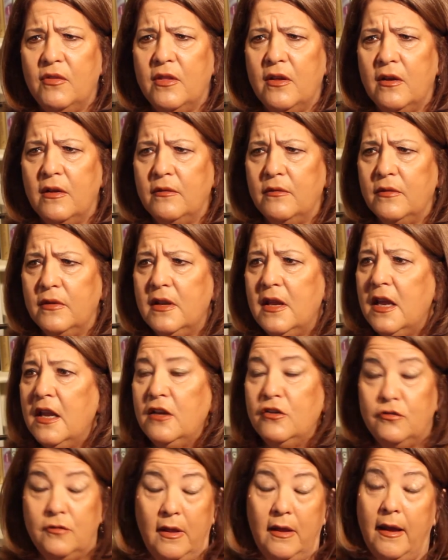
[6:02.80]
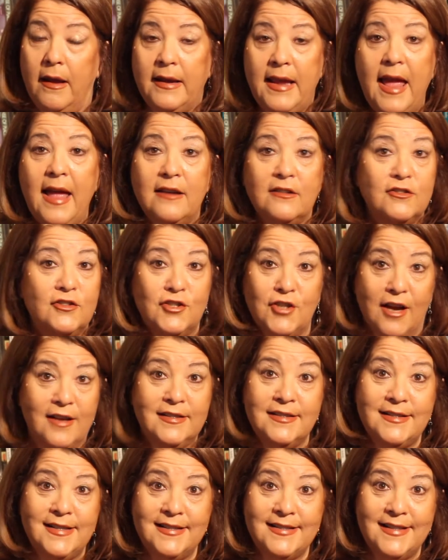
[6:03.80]
the, again,
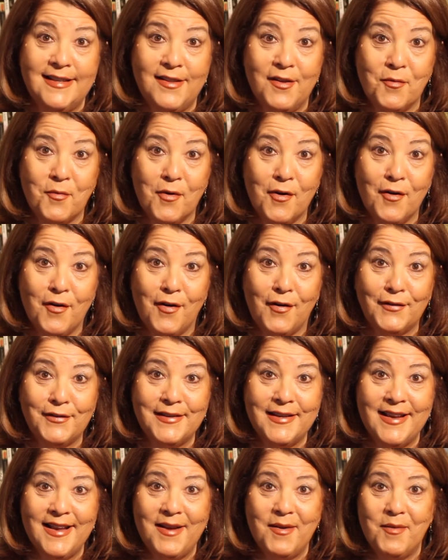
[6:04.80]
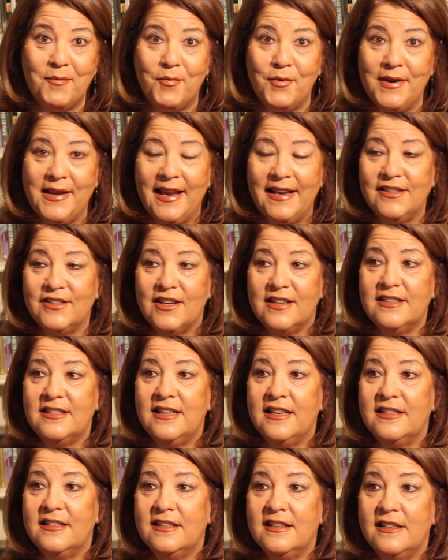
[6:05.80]
justice in the world, bringing
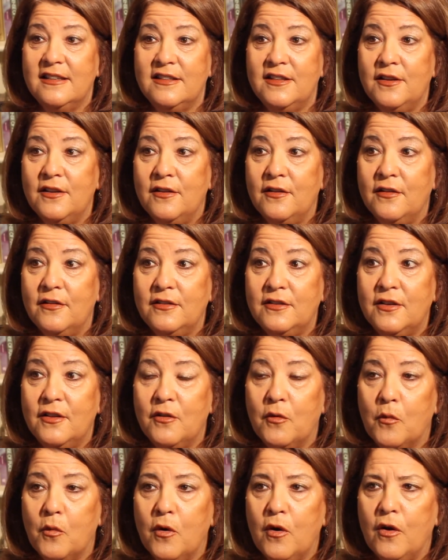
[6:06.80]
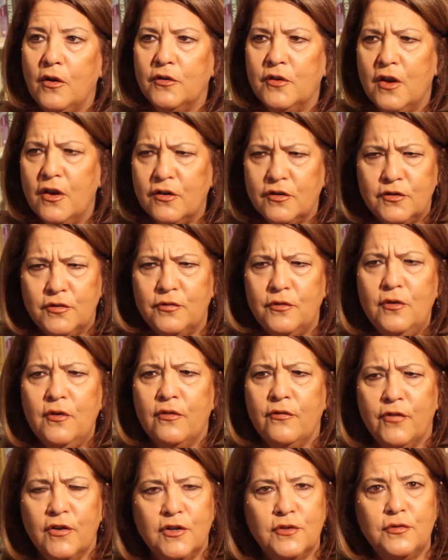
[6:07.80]
justice to, to the world,
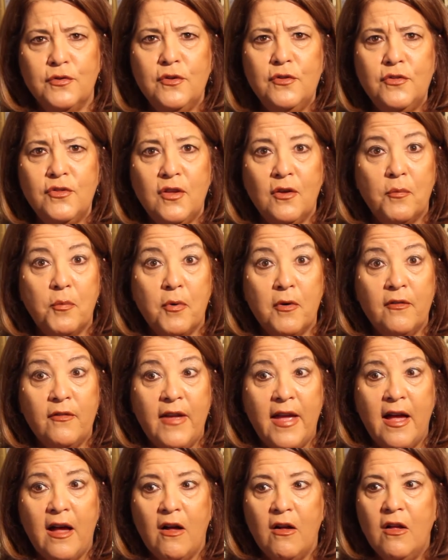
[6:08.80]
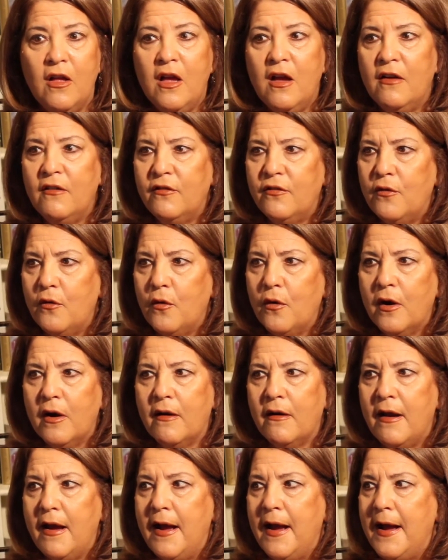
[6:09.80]
truth, for truth to prevail,
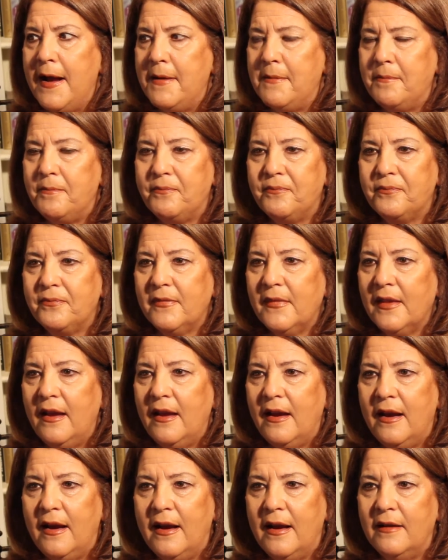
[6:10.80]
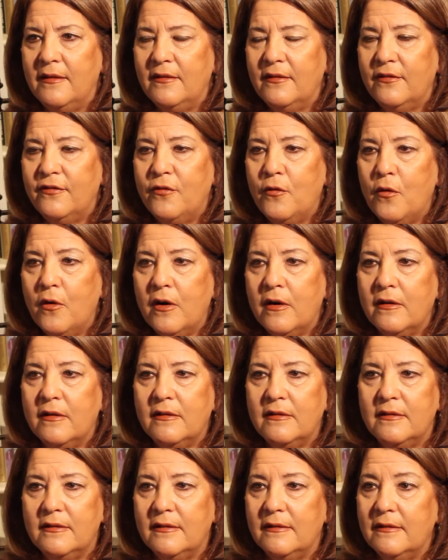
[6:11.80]
for, um, Uh,
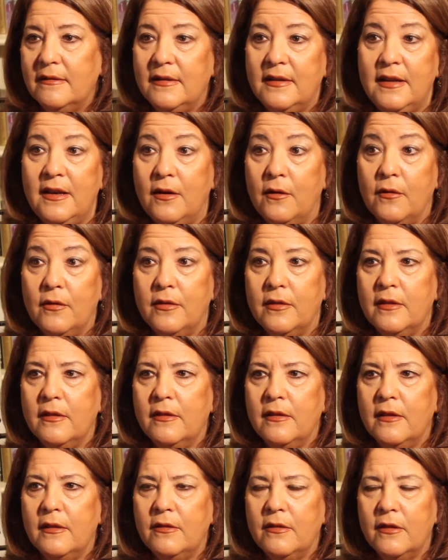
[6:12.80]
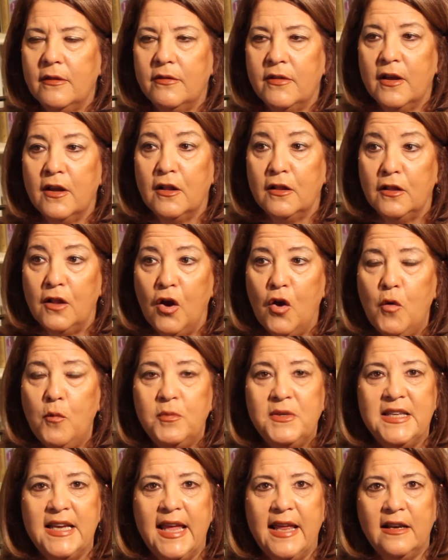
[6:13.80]
for, you know, the, the, the
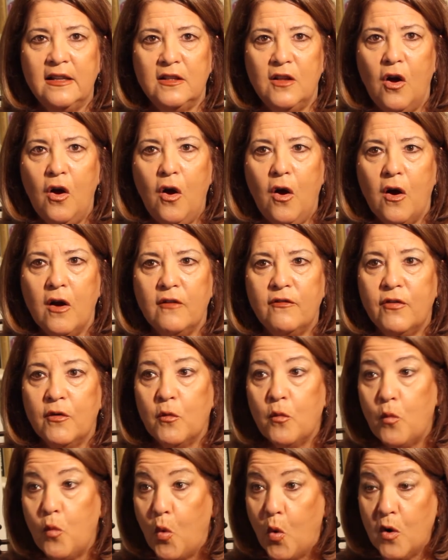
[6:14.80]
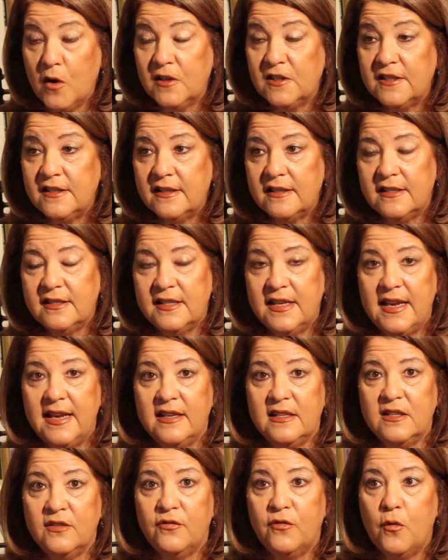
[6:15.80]
globe to get along, for wars to
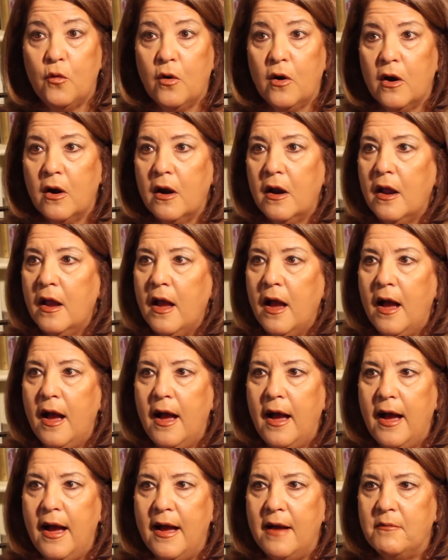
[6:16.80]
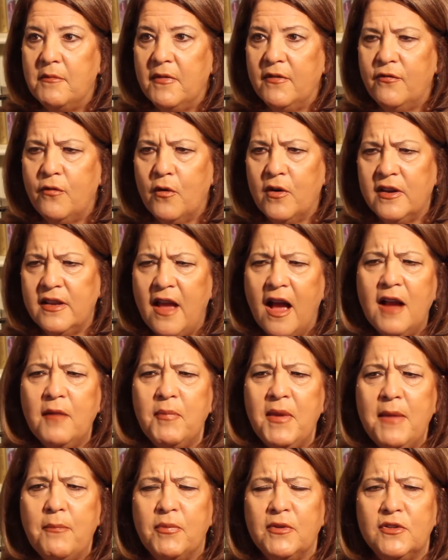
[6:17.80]
cease, for, um, for young
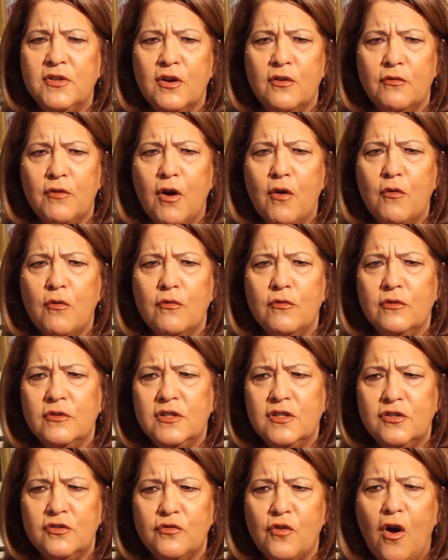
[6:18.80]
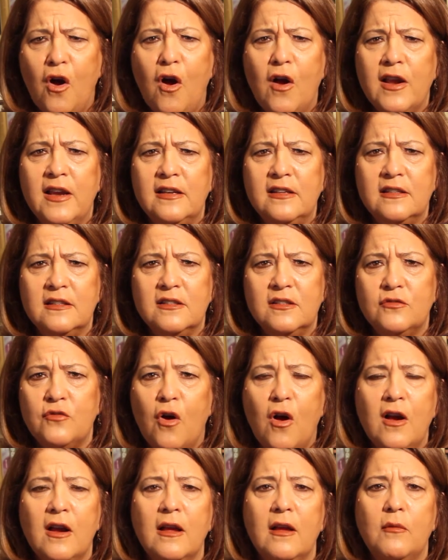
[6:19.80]
people to grow strong into
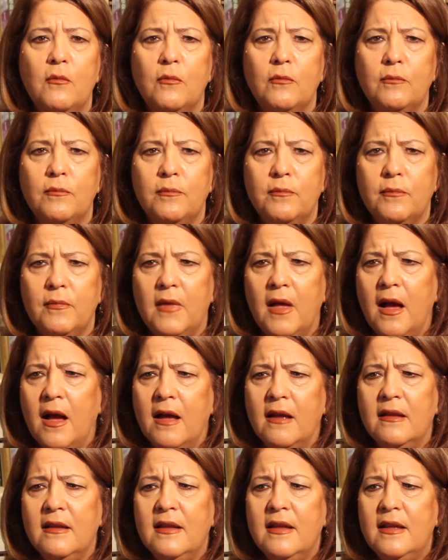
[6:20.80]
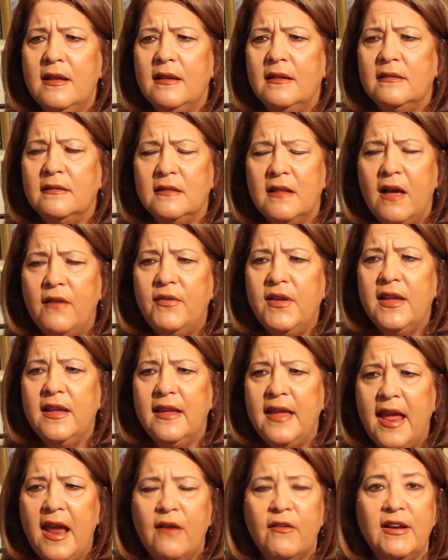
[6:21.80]
strong, uh, loving,
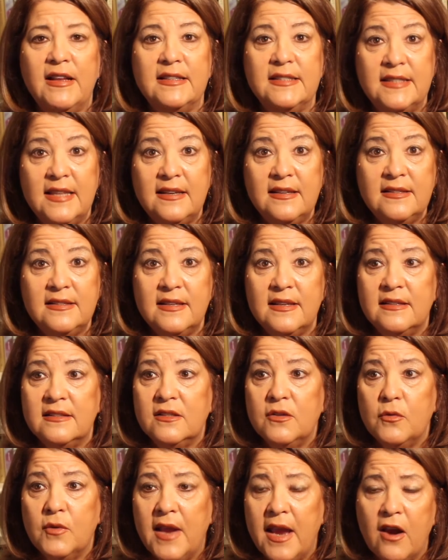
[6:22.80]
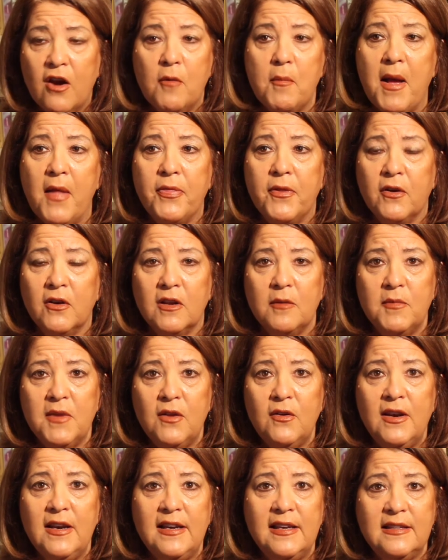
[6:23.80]
caring citizens who care about their
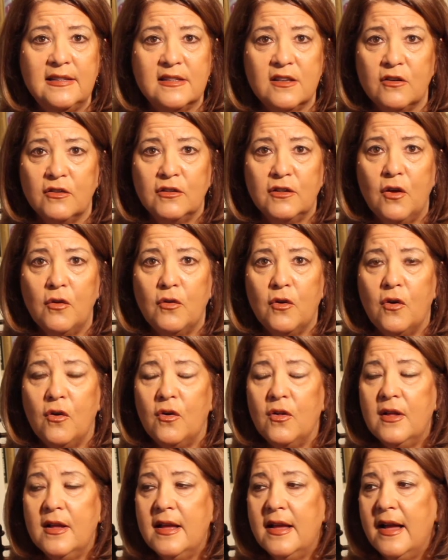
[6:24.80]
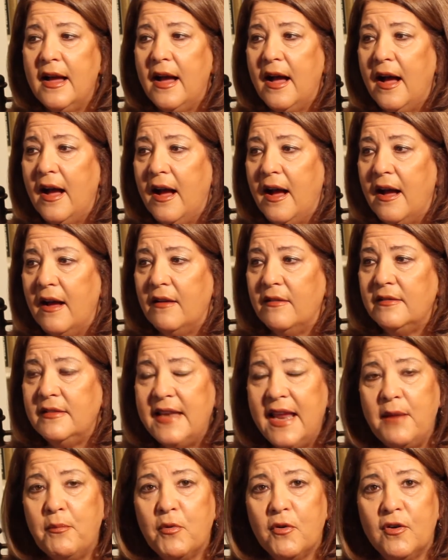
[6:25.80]
communities, their local uh,
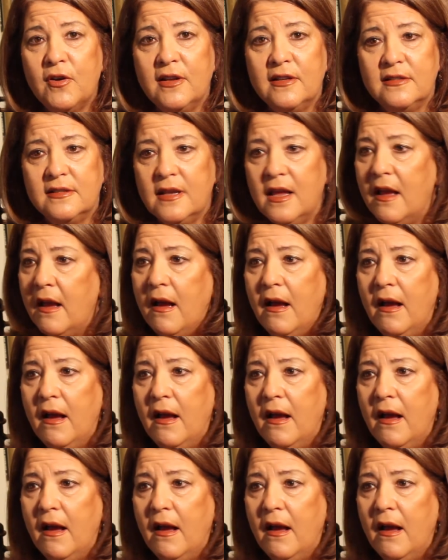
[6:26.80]
neighborhoods.